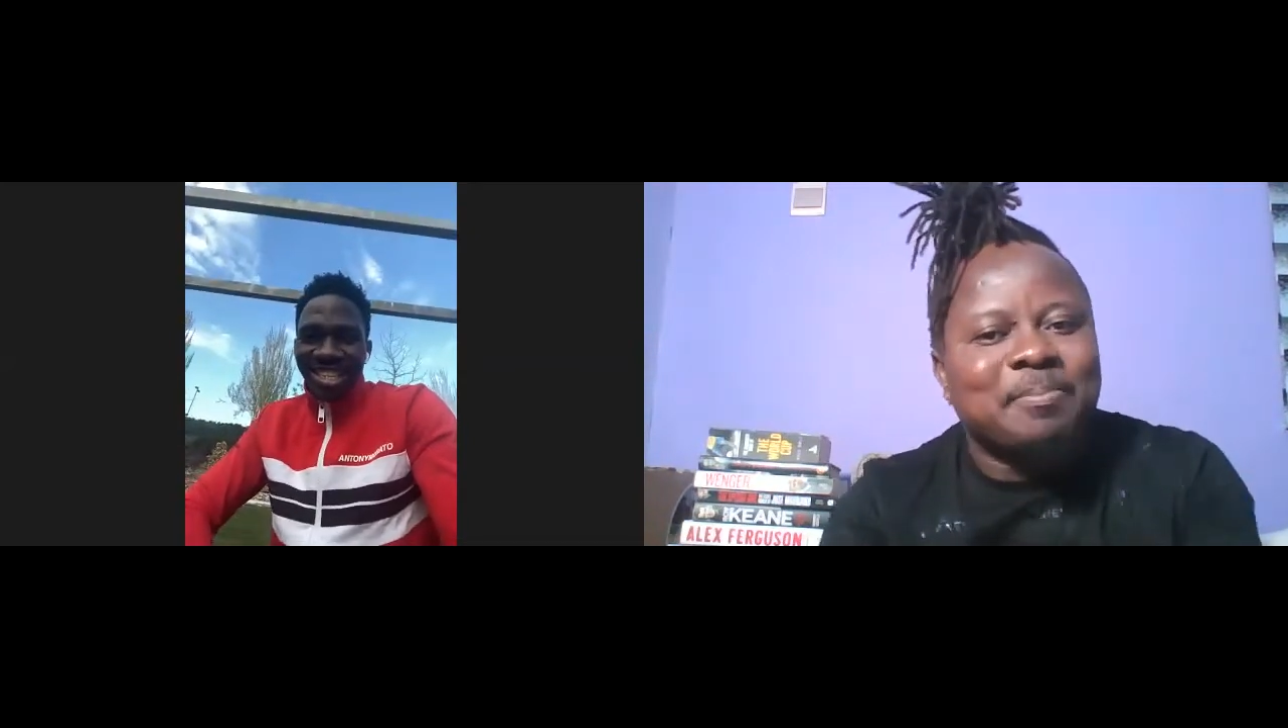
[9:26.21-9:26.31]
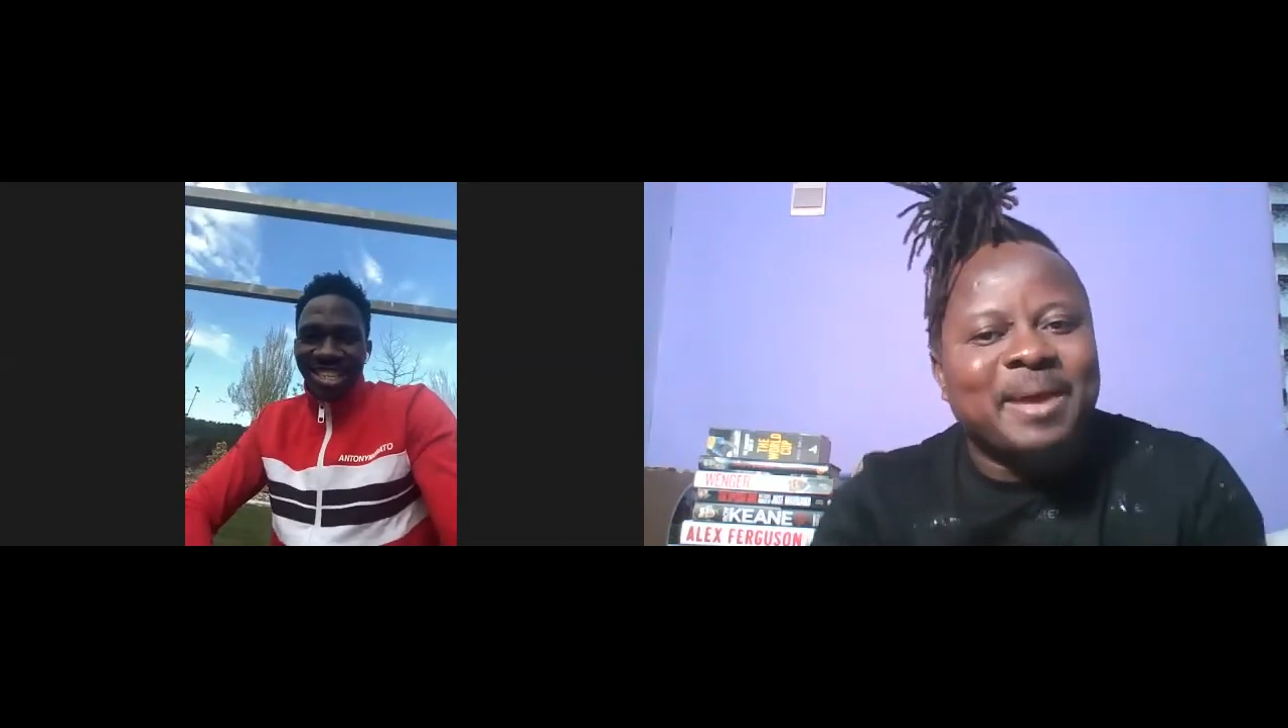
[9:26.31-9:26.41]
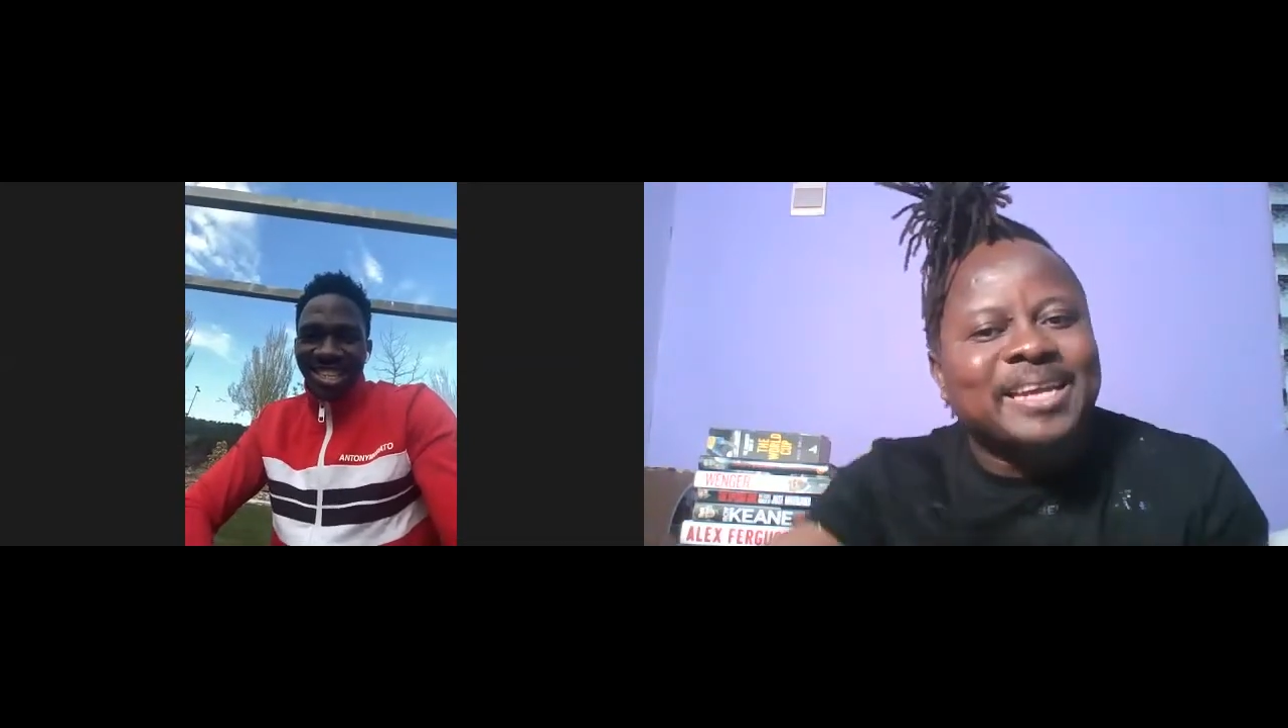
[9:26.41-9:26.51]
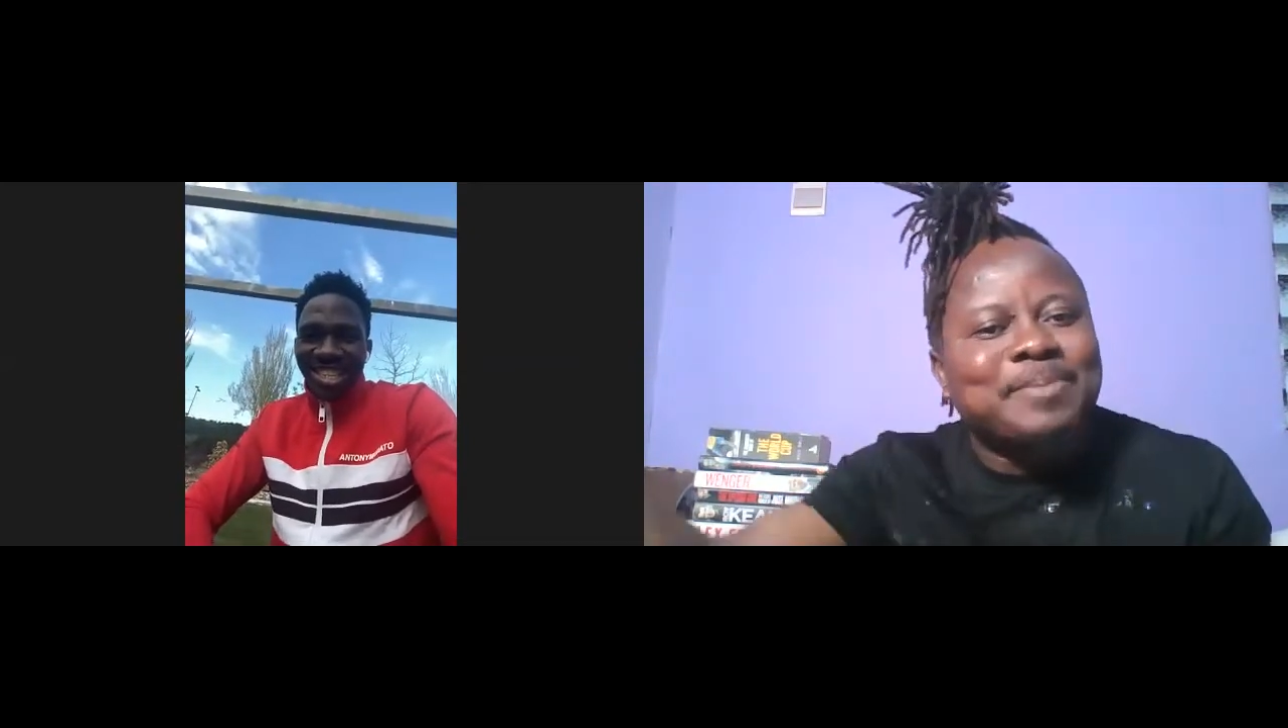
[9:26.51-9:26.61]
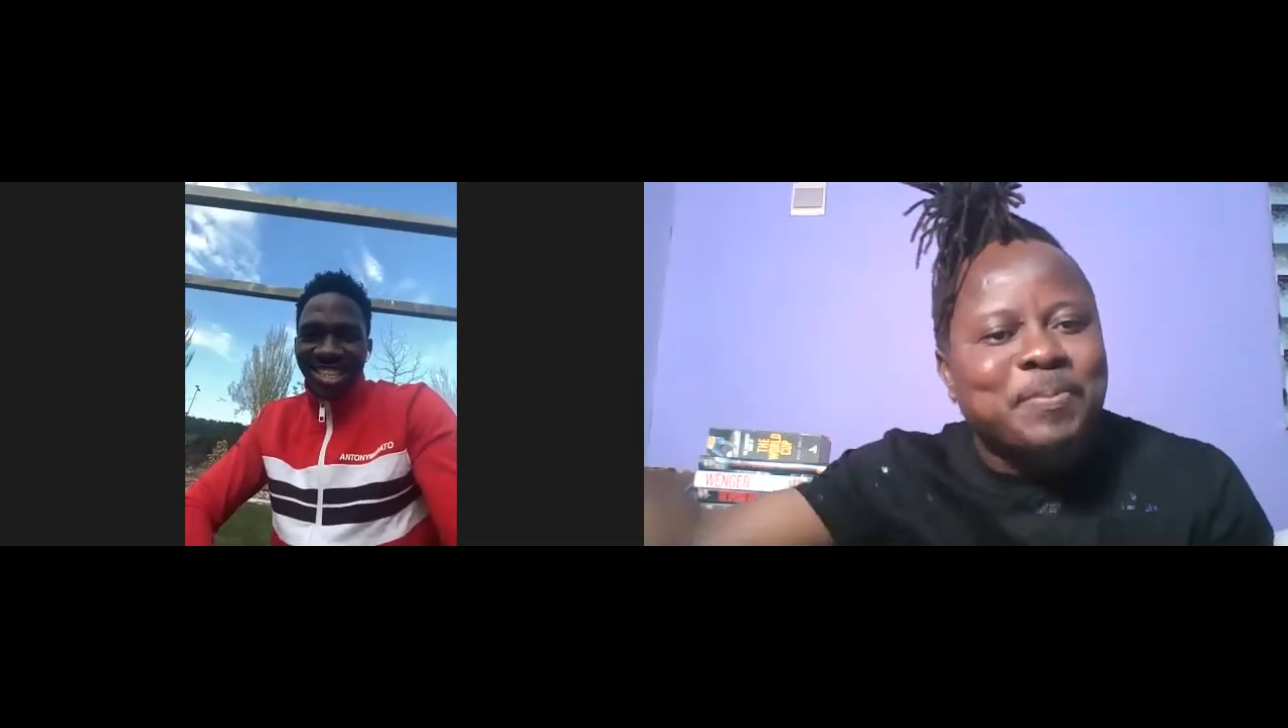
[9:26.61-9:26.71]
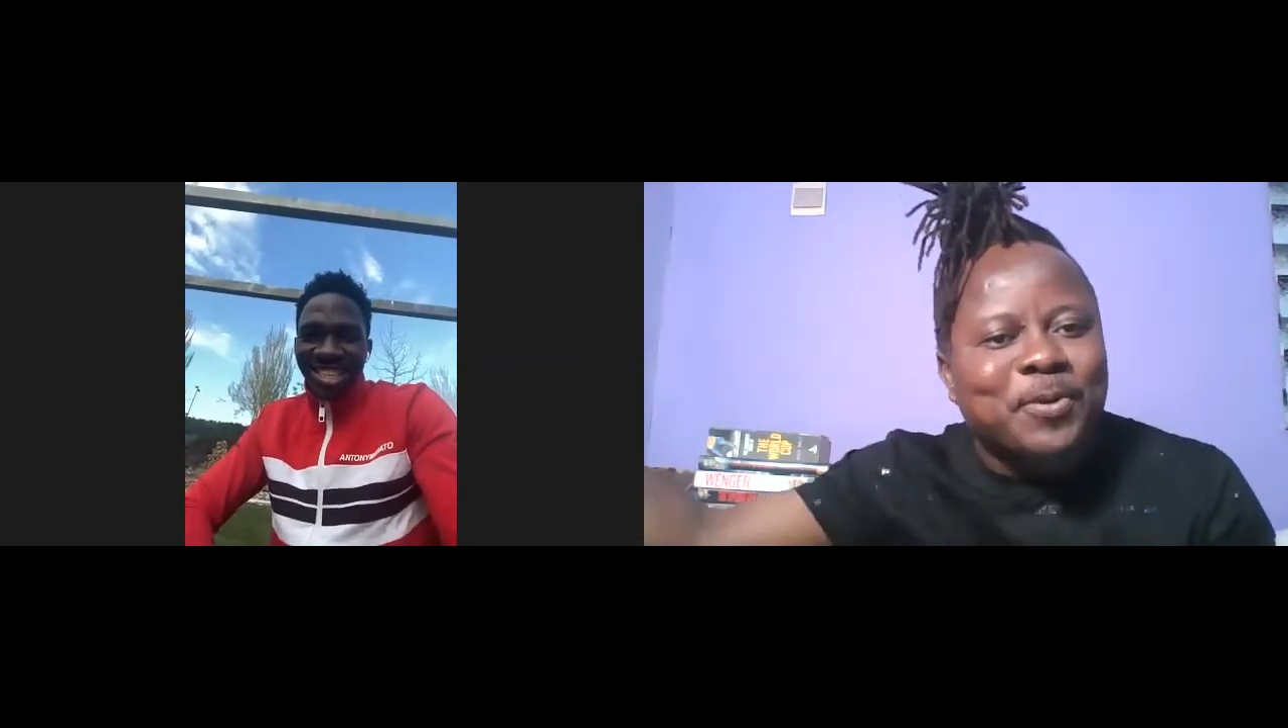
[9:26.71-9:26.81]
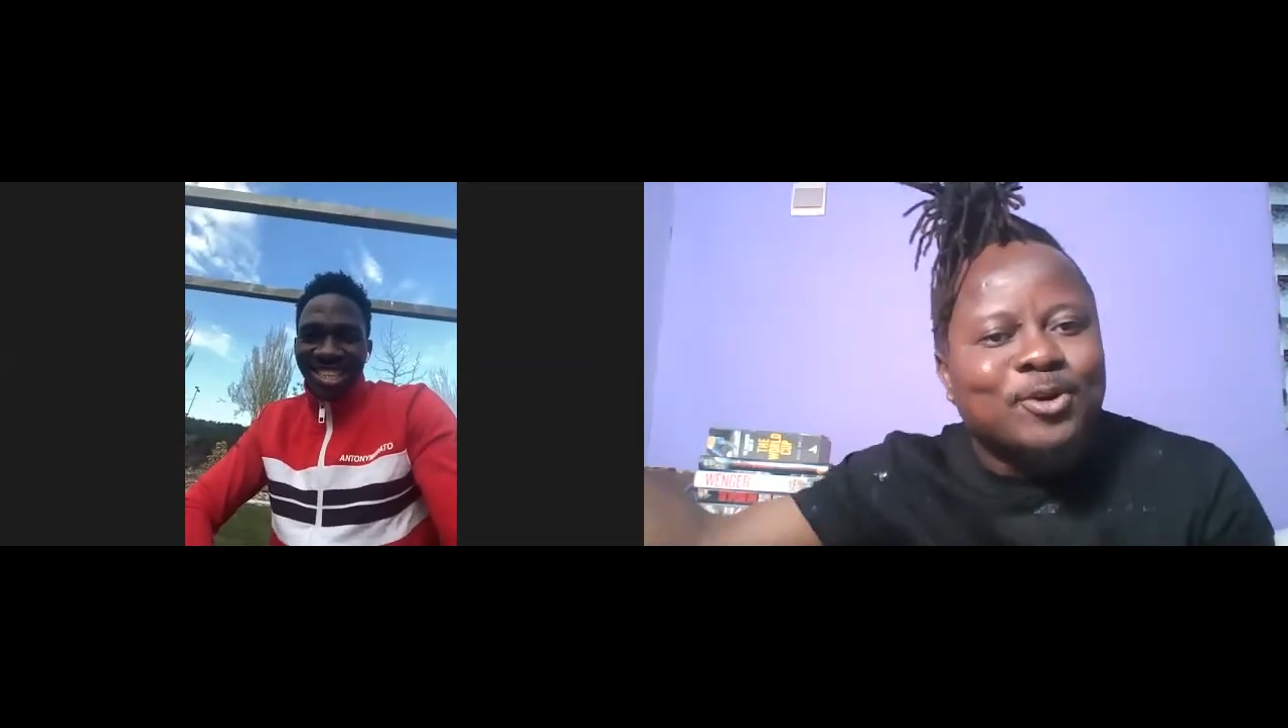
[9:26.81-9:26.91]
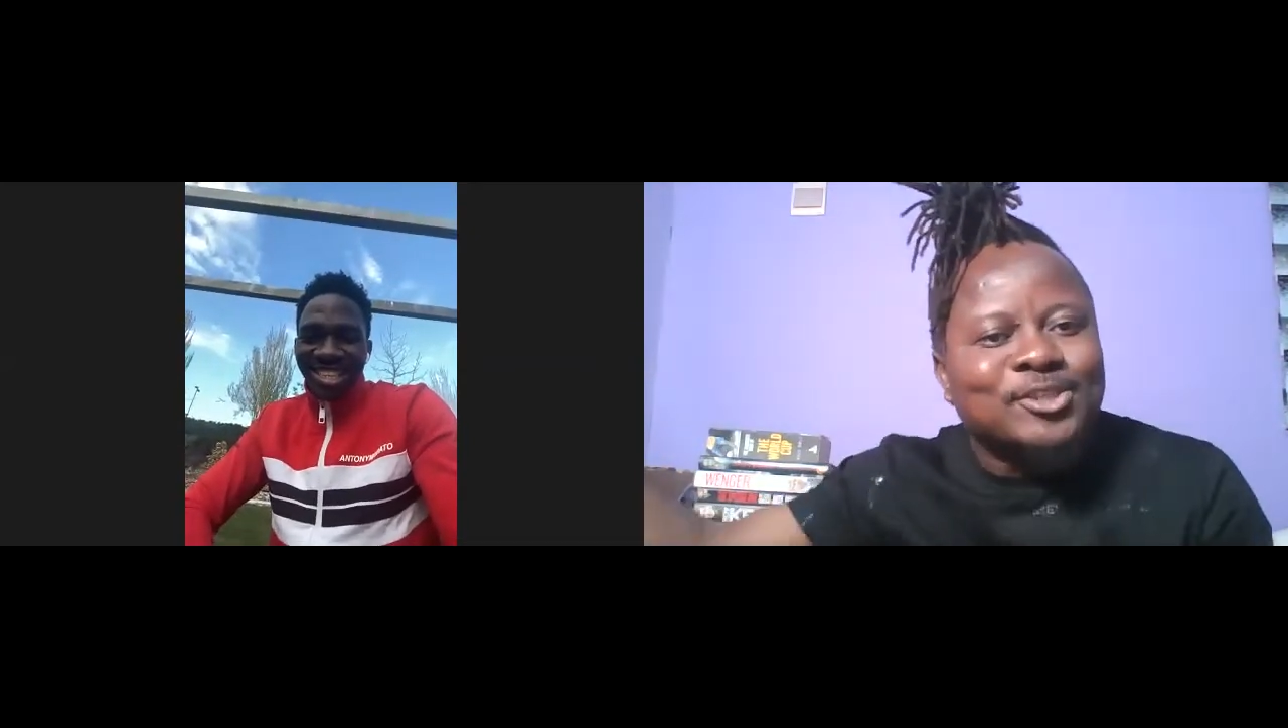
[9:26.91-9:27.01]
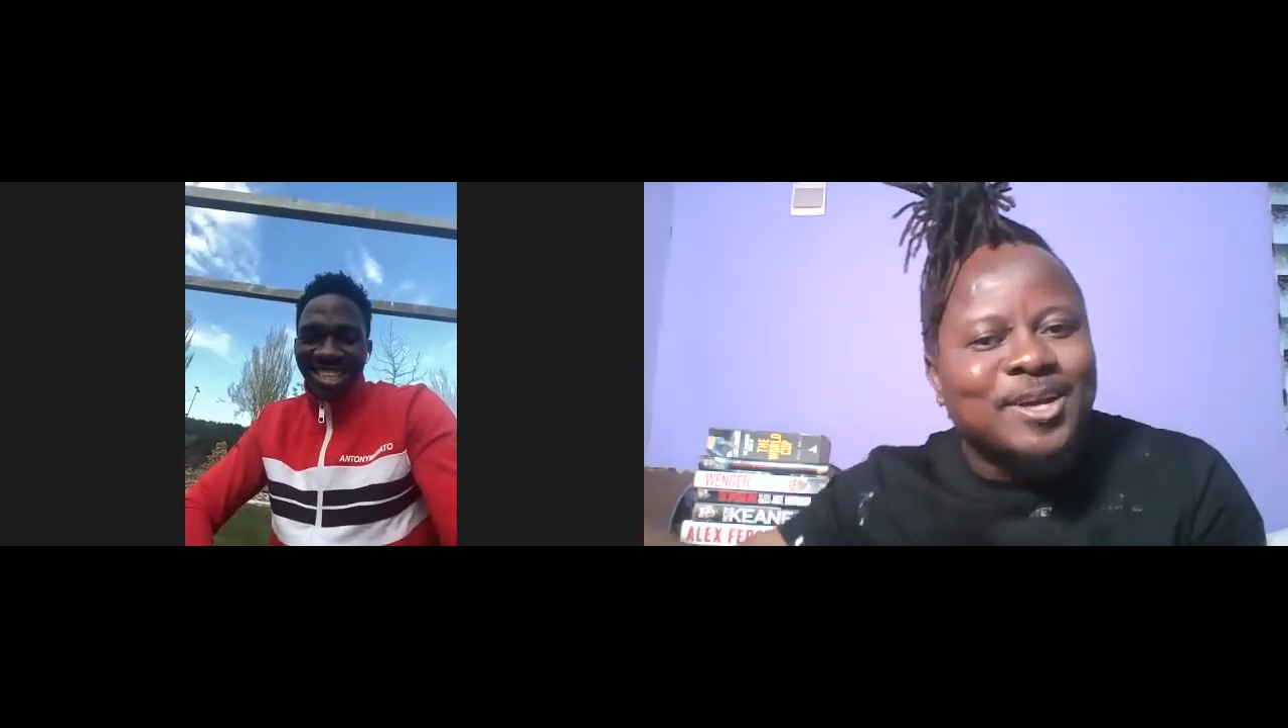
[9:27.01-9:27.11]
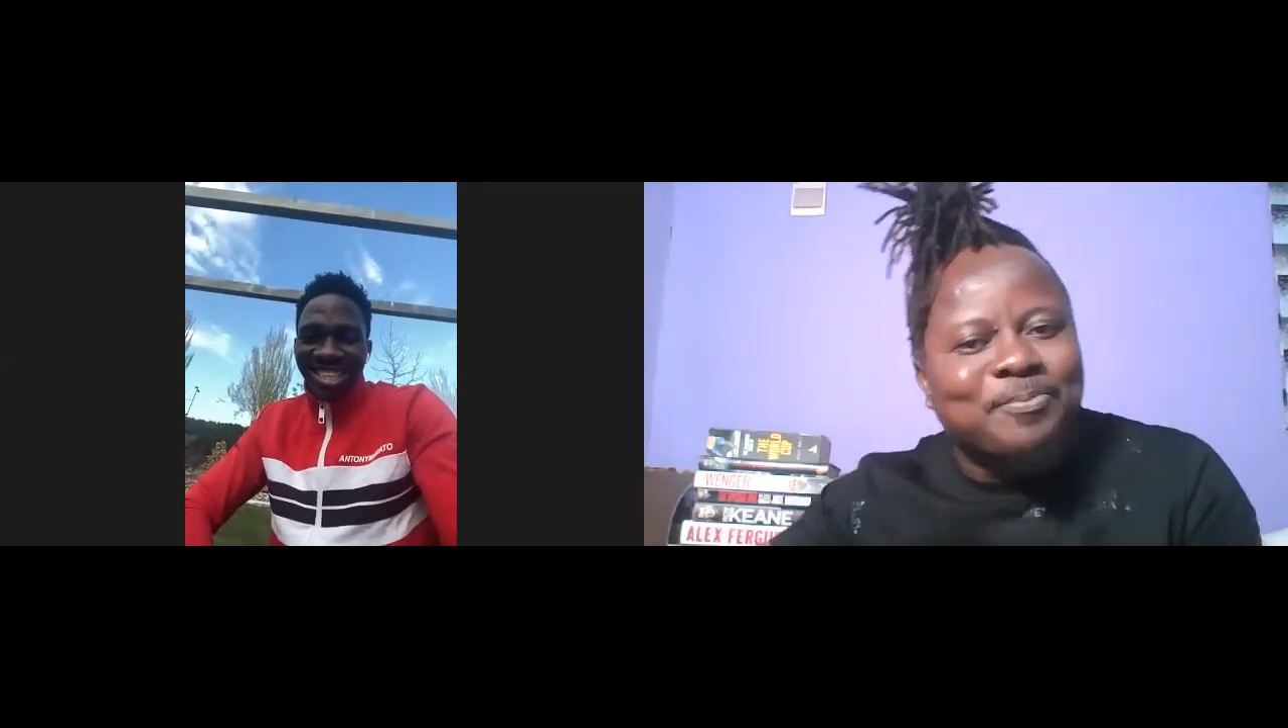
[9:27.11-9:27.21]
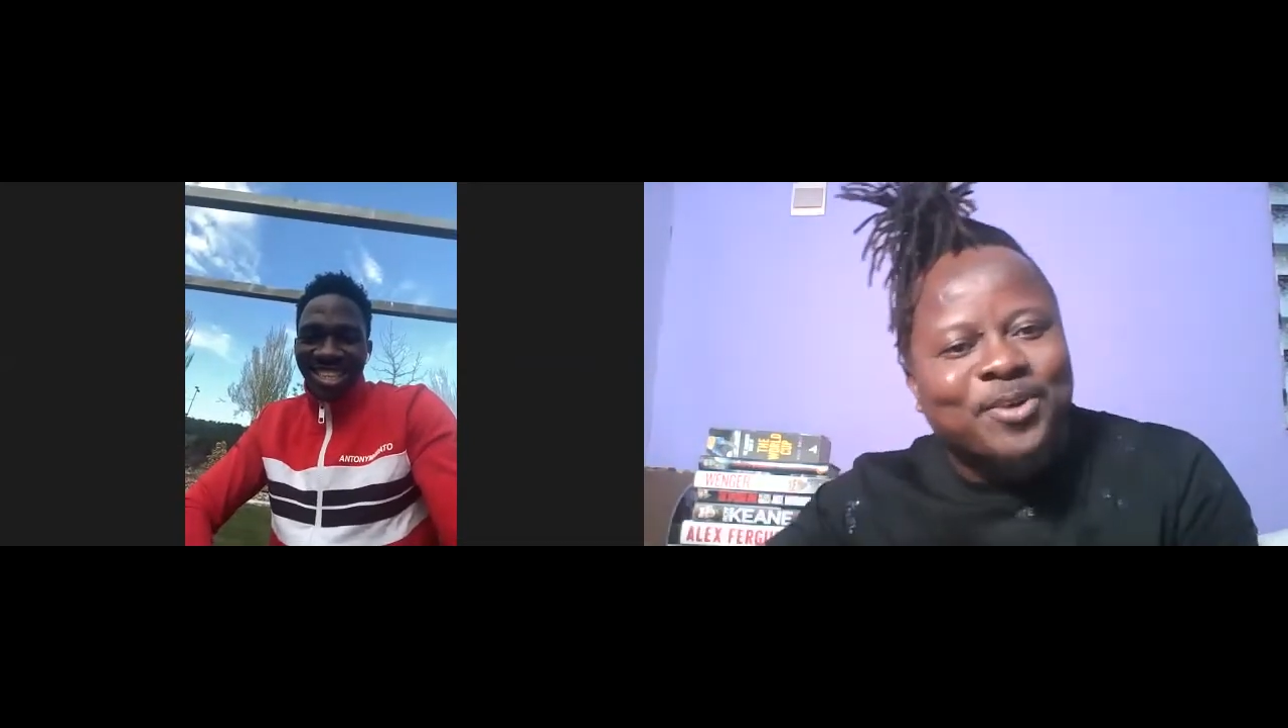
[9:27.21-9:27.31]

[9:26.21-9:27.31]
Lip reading: many people go shop